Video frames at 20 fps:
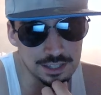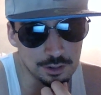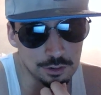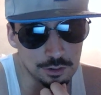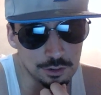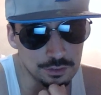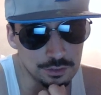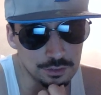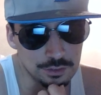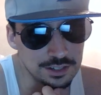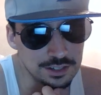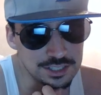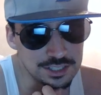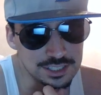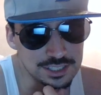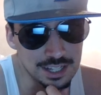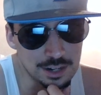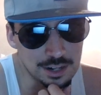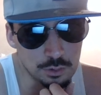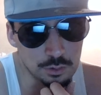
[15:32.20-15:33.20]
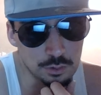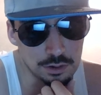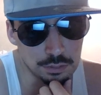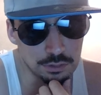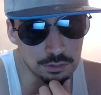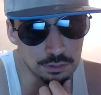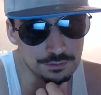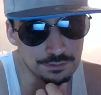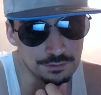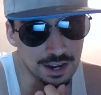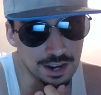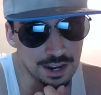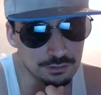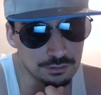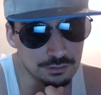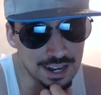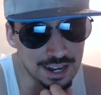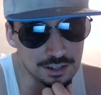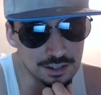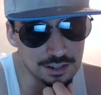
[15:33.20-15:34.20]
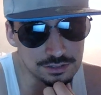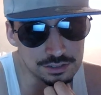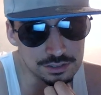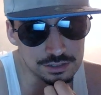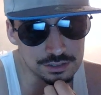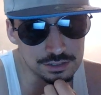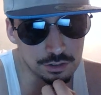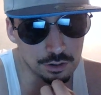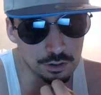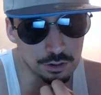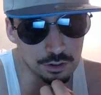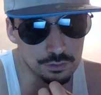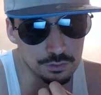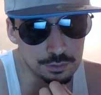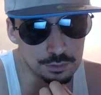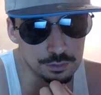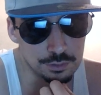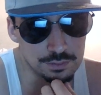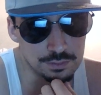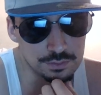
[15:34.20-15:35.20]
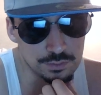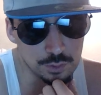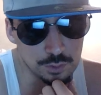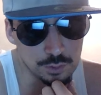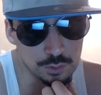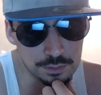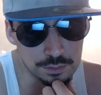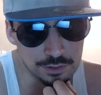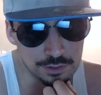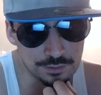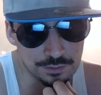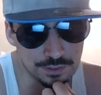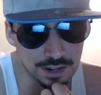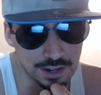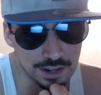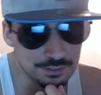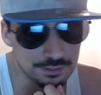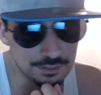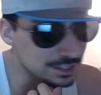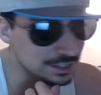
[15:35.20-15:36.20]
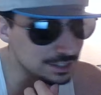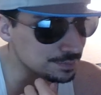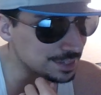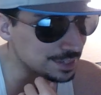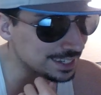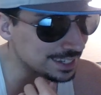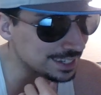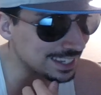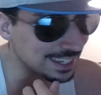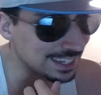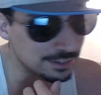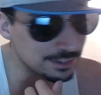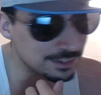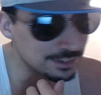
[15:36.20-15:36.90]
over-under set at 1.5 rounds, over 1.5 rounds being negative